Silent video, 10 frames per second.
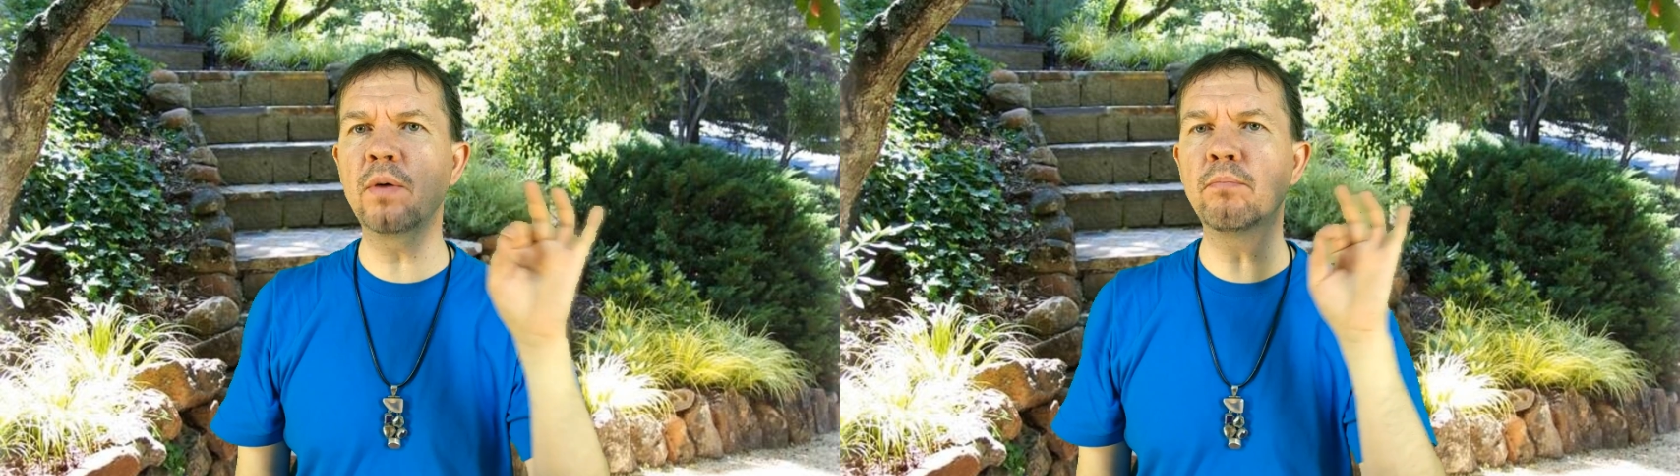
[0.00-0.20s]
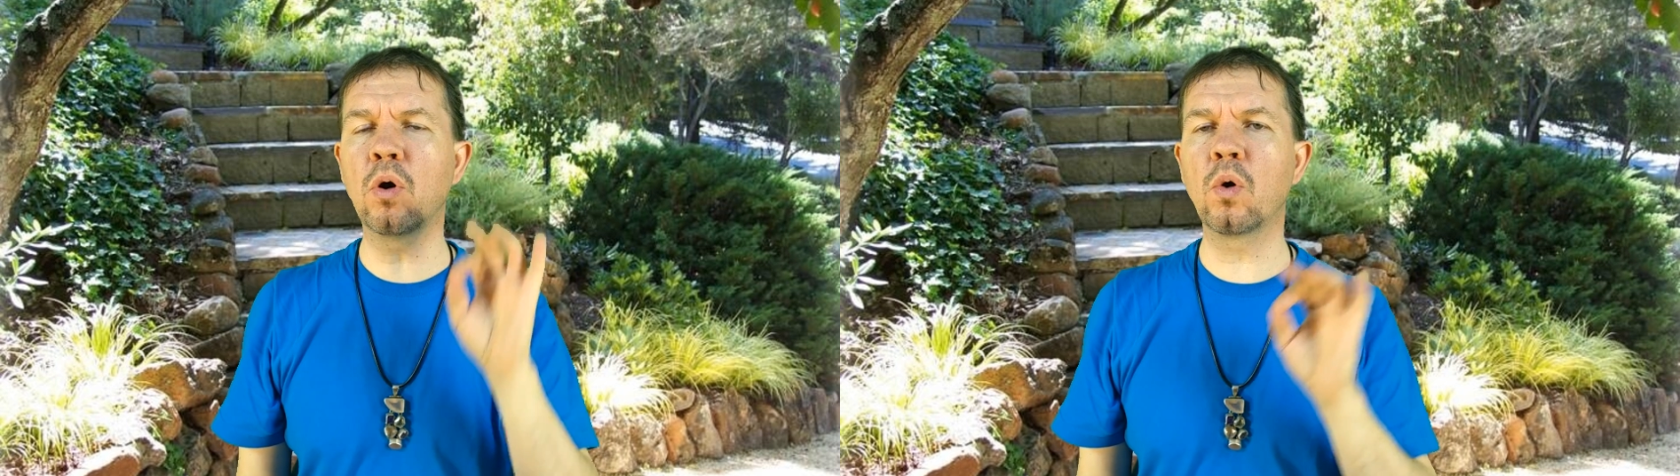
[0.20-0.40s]

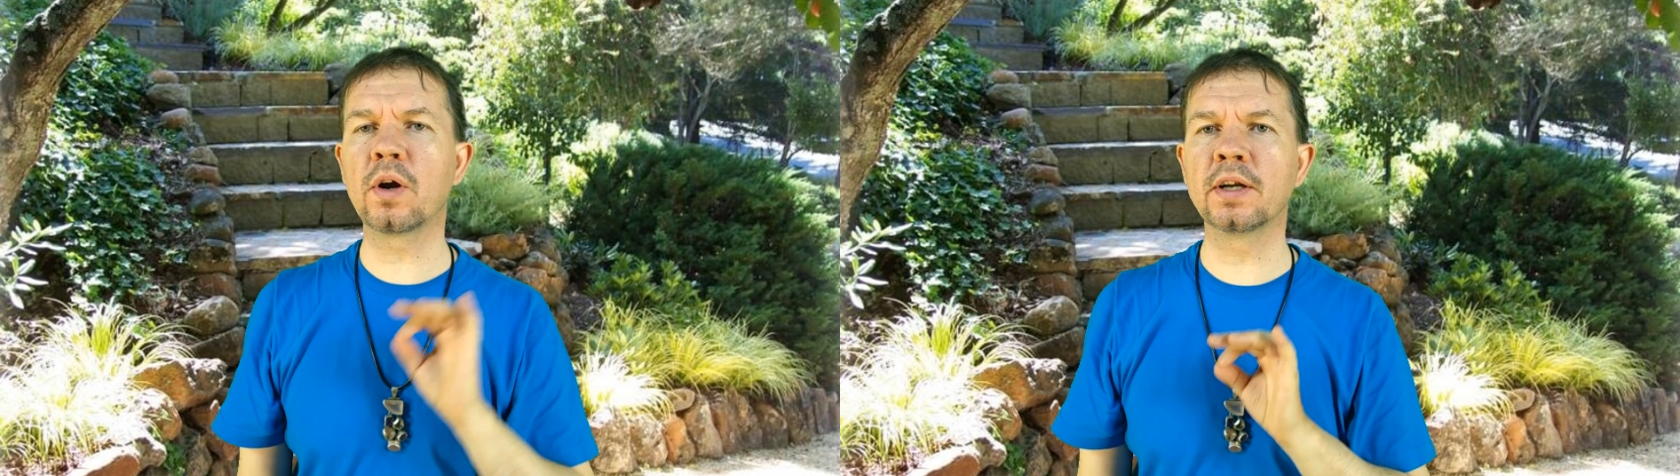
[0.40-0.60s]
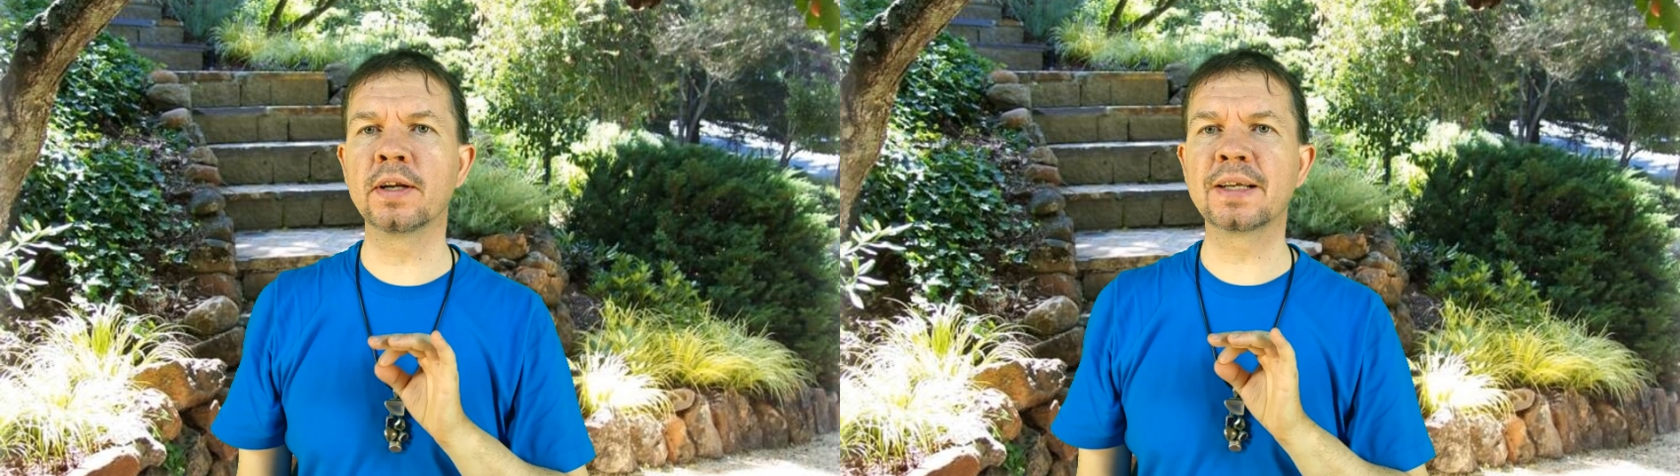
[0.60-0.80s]

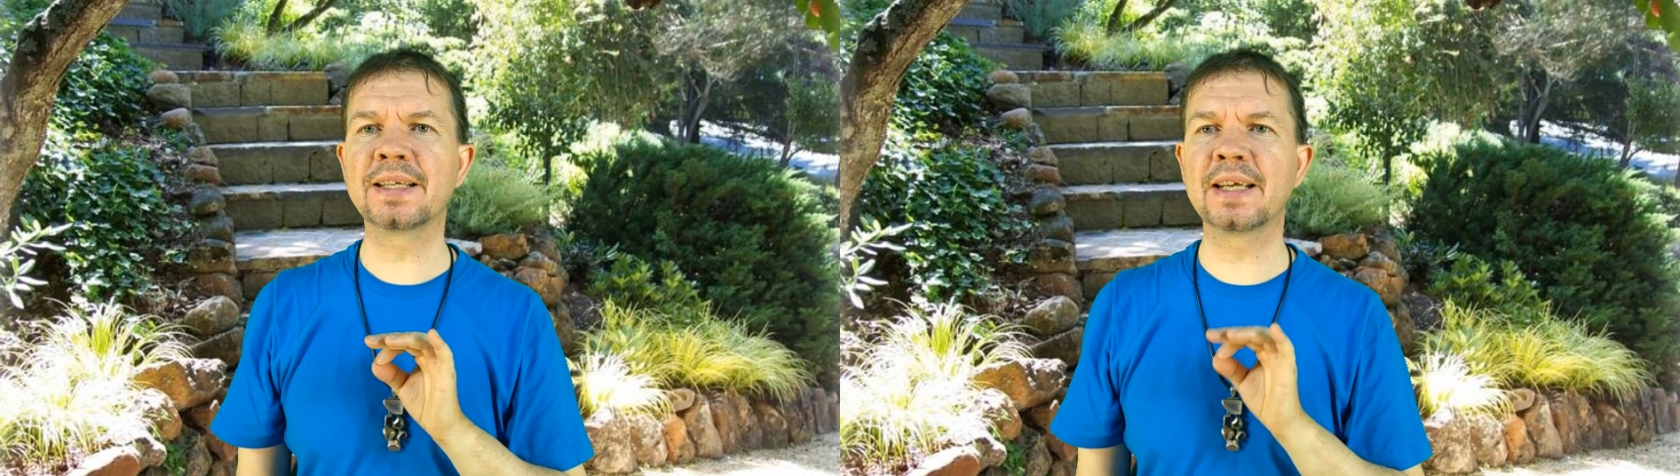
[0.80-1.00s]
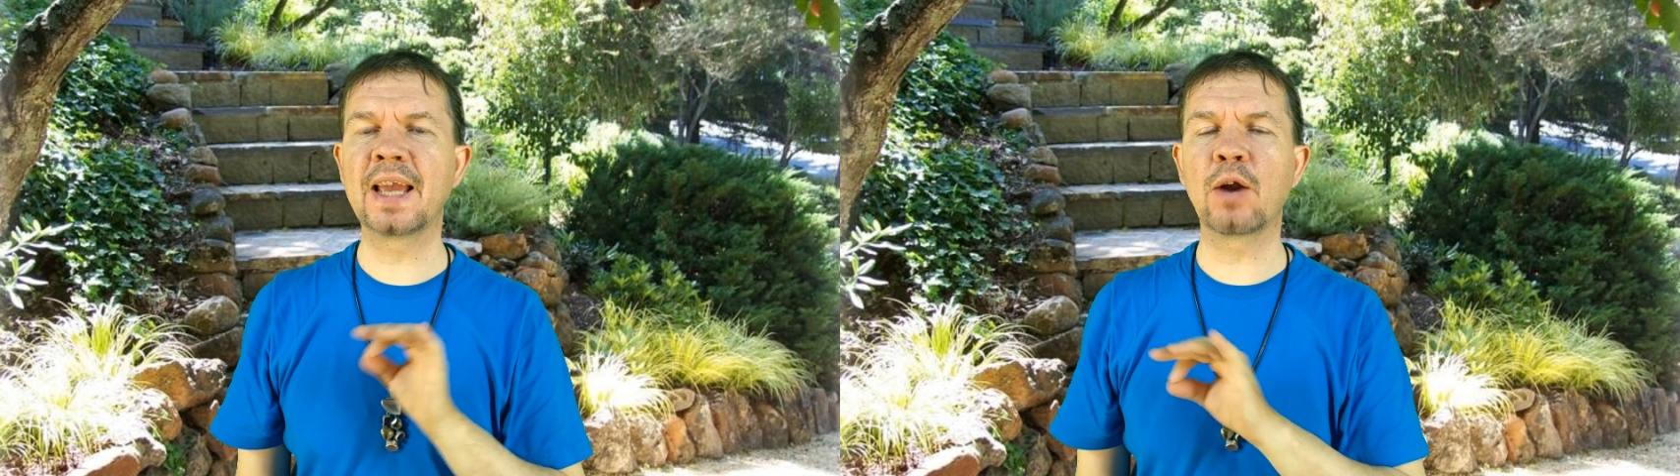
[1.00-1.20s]
important
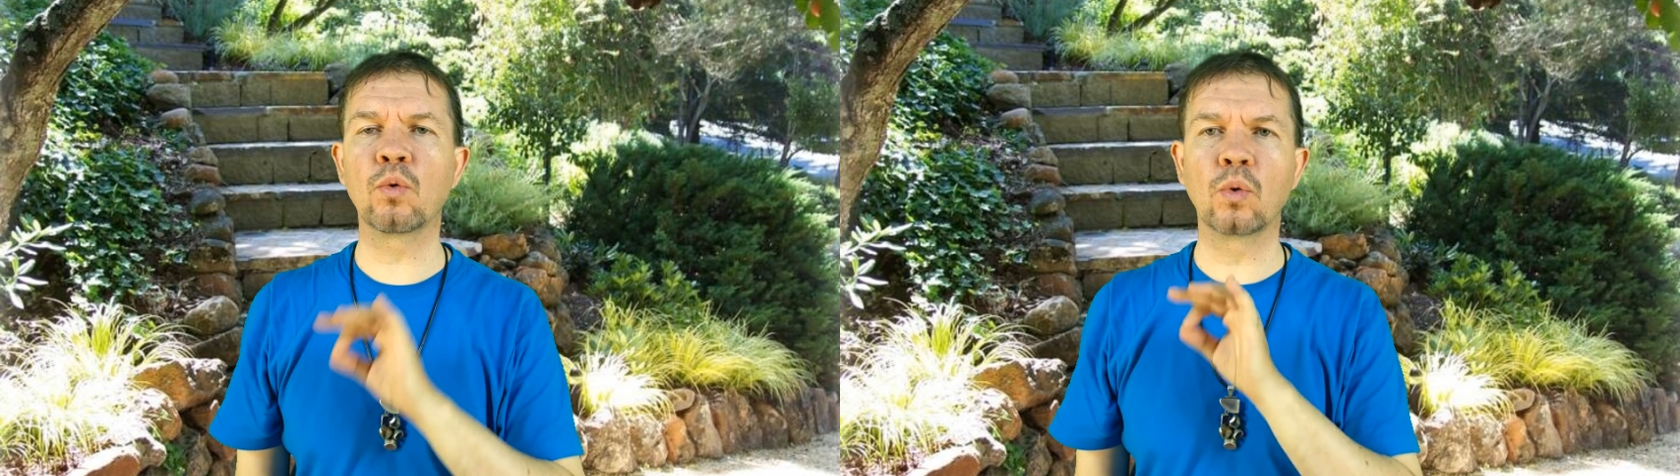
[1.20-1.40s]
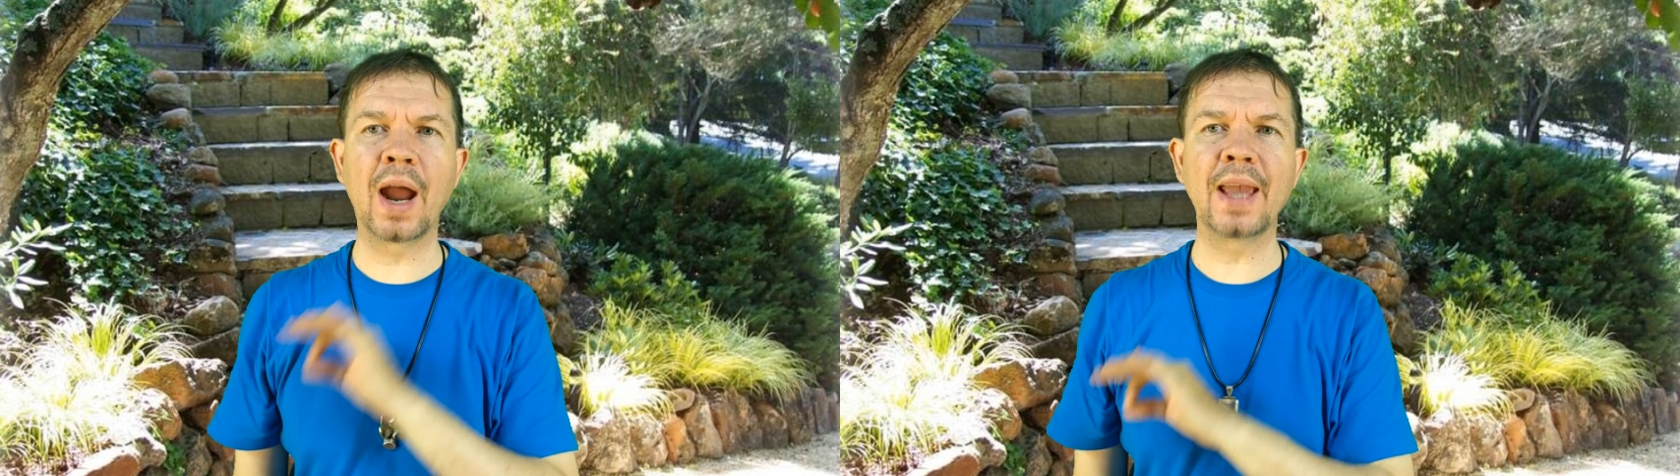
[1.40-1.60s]
to get
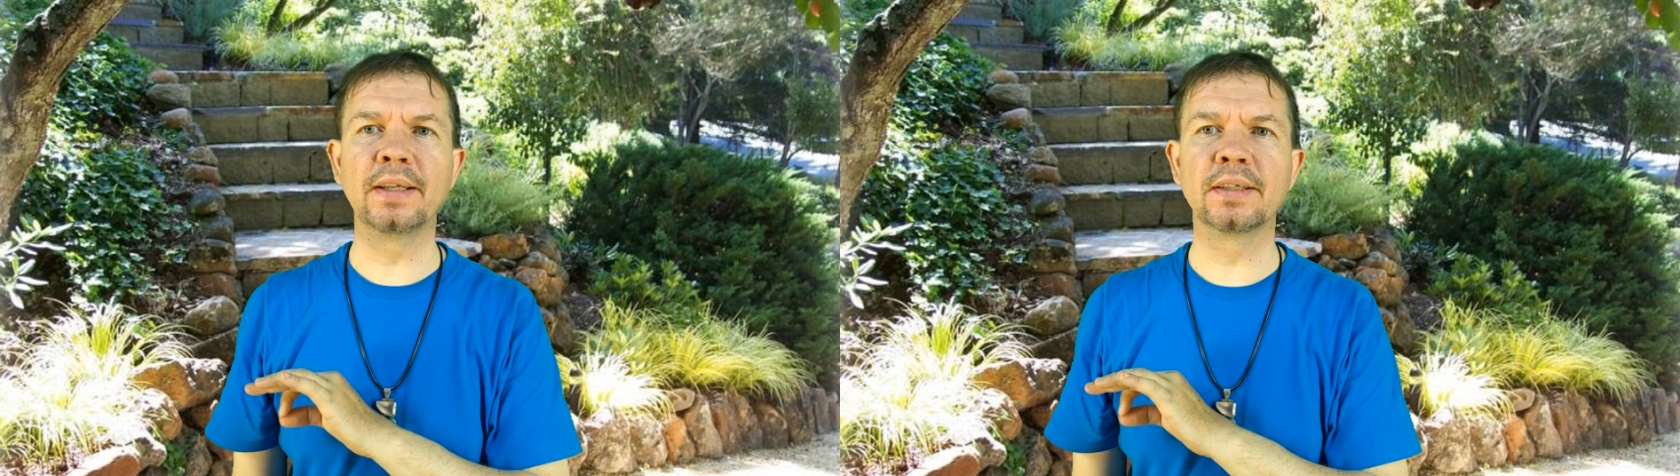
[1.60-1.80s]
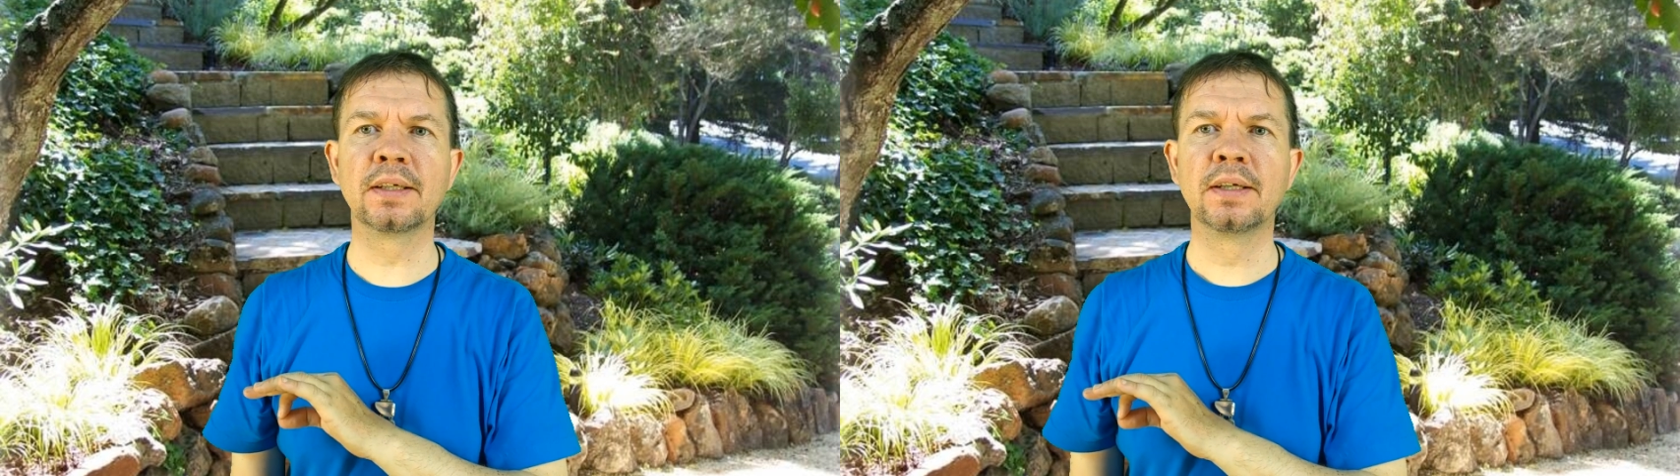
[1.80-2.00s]

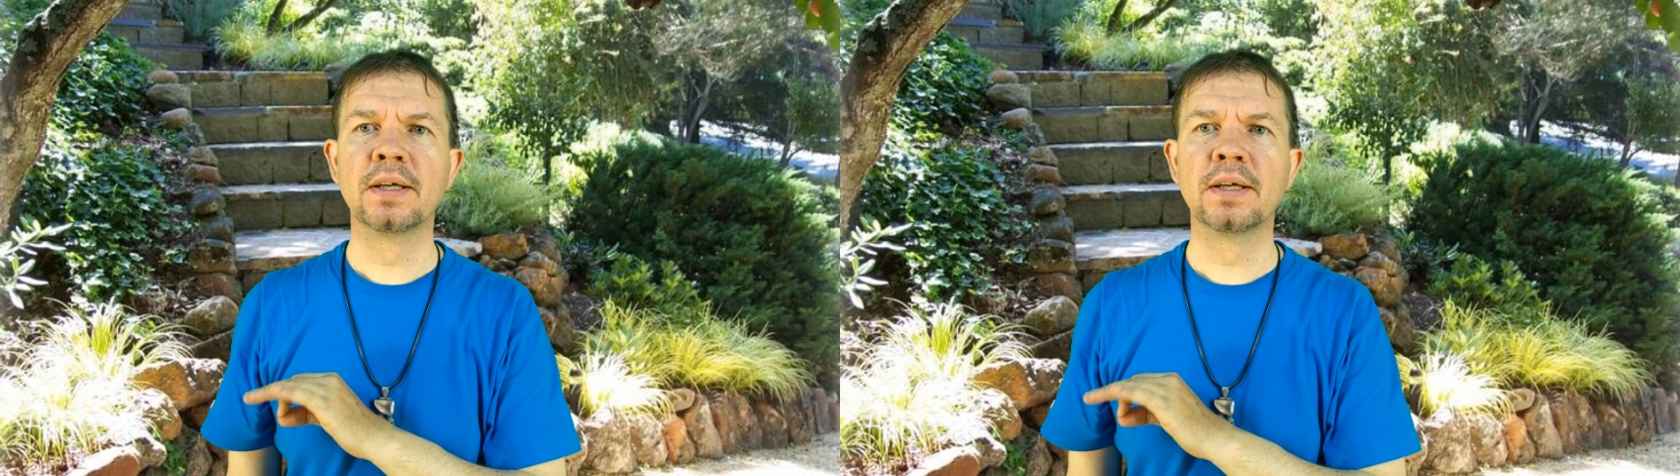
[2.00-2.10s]
right.